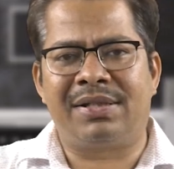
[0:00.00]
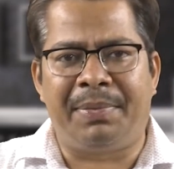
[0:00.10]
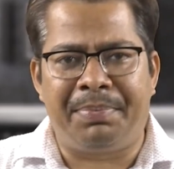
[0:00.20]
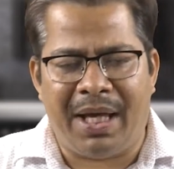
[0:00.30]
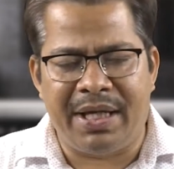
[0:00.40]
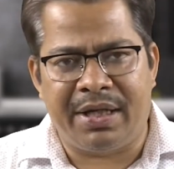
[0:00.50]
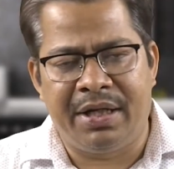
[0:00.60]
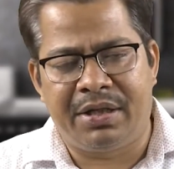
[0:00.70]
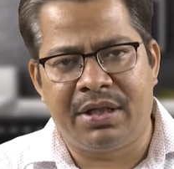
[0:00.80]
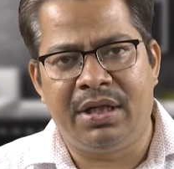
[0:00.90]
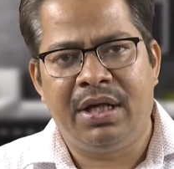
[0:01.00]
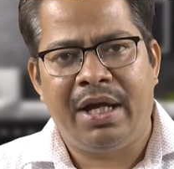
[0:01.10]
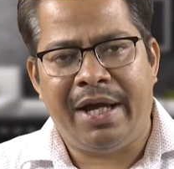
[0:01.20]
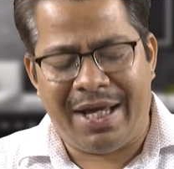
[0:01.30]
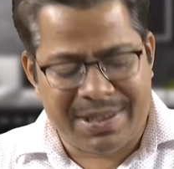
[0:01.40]
supplying it
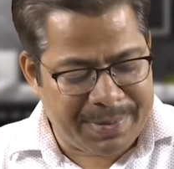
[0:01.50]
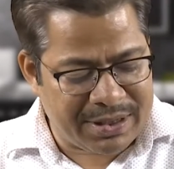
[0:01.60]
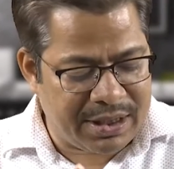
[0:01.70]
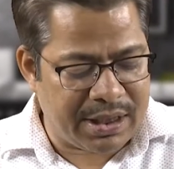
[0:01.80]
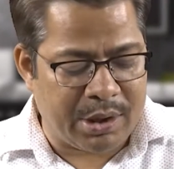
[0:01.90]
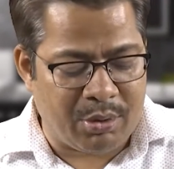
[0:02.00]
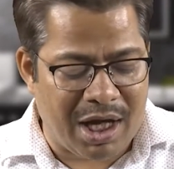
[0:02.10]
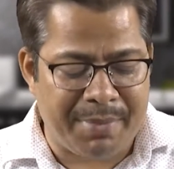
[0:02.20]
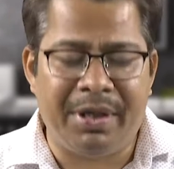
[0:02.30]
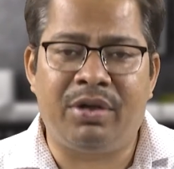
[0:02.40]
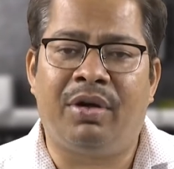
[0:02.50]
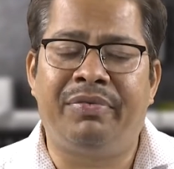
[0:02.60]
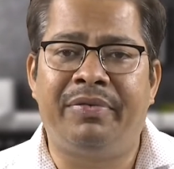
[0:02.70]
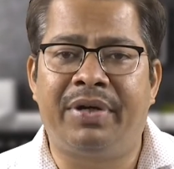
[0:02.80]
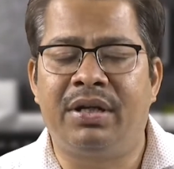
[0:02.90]
as per the requirement
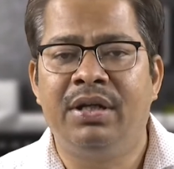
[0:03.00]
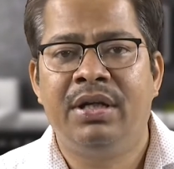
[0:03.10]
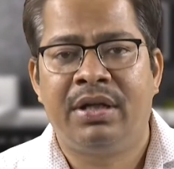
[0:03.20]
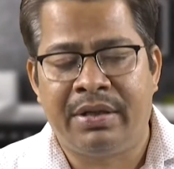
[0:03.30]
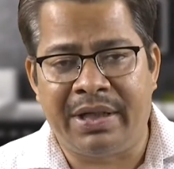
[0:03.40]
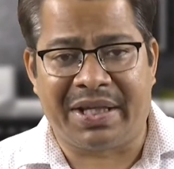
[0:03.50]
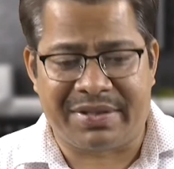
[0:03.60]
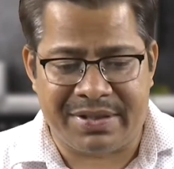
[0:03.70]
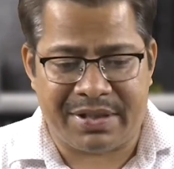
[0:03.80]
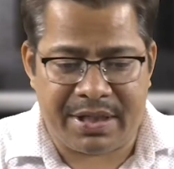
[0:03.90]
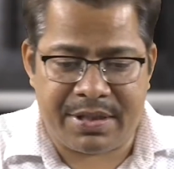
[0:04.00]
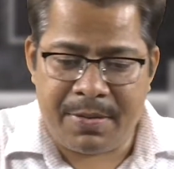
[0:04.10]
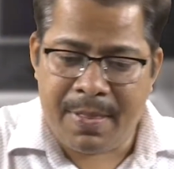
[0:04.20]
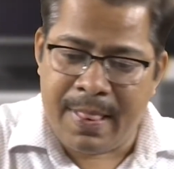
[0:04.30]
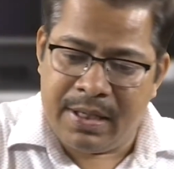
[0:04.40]
of our next stage
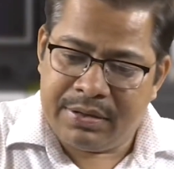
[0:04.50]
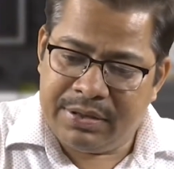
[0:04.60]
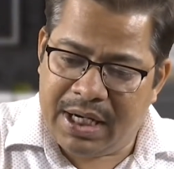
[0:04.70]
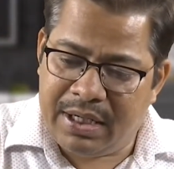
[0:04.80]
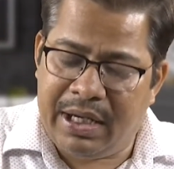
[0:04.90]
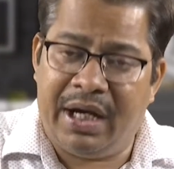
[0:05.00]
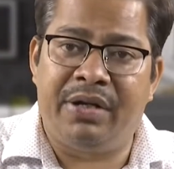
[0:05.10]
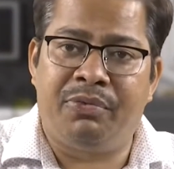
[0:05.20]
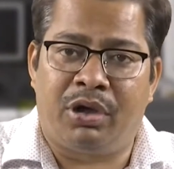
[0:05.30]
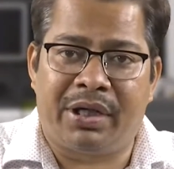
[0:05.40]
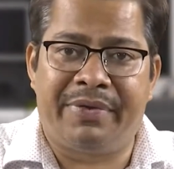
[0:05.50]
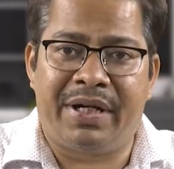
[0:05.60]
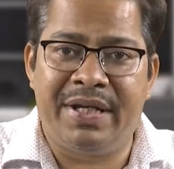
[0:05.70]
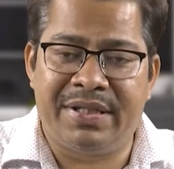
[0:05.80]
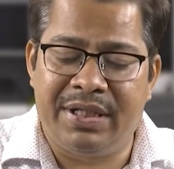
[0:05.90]
that and whatever
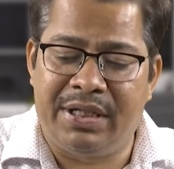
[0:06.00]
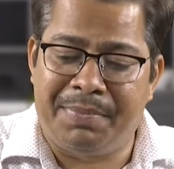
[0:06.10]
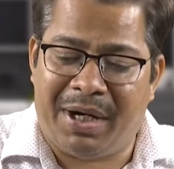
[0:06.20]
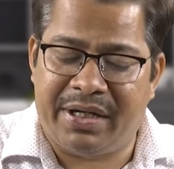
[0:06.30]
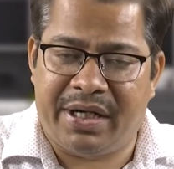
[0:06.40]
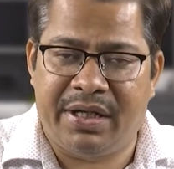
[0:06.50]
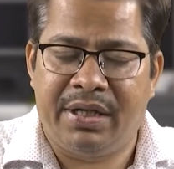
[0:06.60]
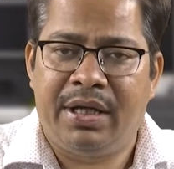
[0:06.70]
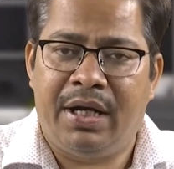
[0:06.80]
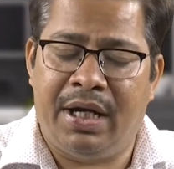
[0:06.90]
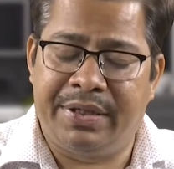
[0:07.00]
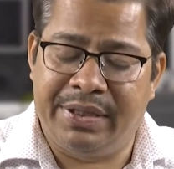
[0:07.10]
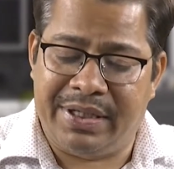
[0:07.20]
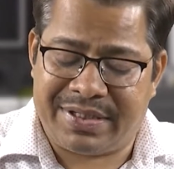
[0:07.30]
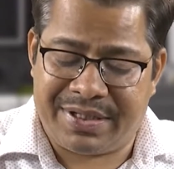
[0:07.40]
is the demanded at the
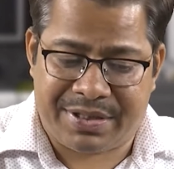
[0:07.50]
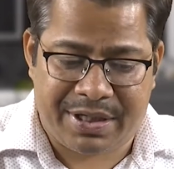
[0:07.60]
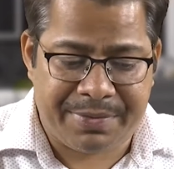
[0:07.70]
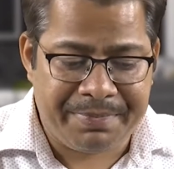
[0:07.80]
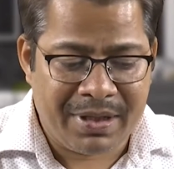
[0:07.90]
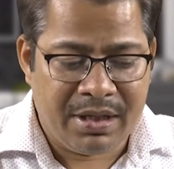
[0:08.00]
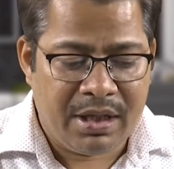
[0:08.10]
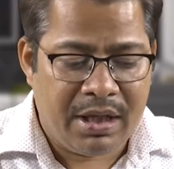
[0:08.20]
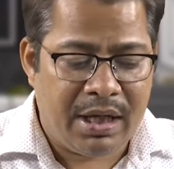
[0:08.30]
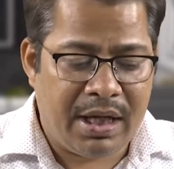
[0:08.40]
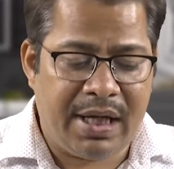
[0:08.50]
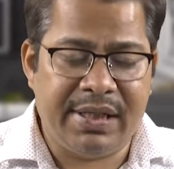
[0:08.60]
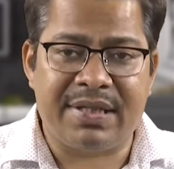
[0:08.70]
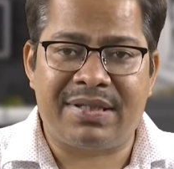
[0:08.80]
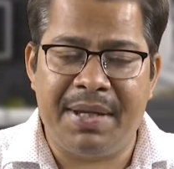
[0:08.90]
next stage.
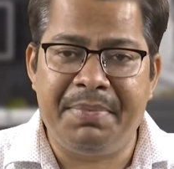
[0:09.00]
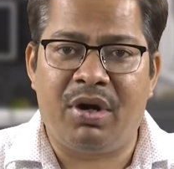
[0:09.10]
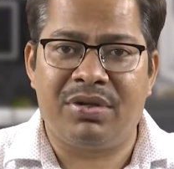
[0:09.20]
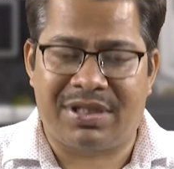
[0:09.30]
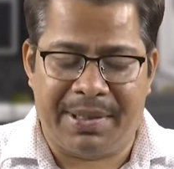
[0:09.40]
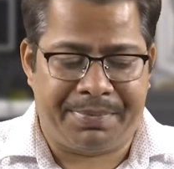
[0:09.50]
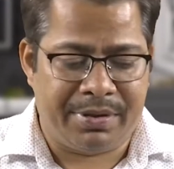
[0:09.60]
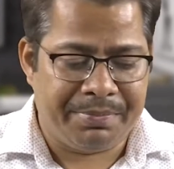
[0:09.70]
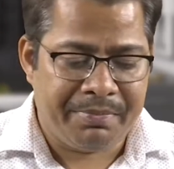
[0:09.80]
And the same concept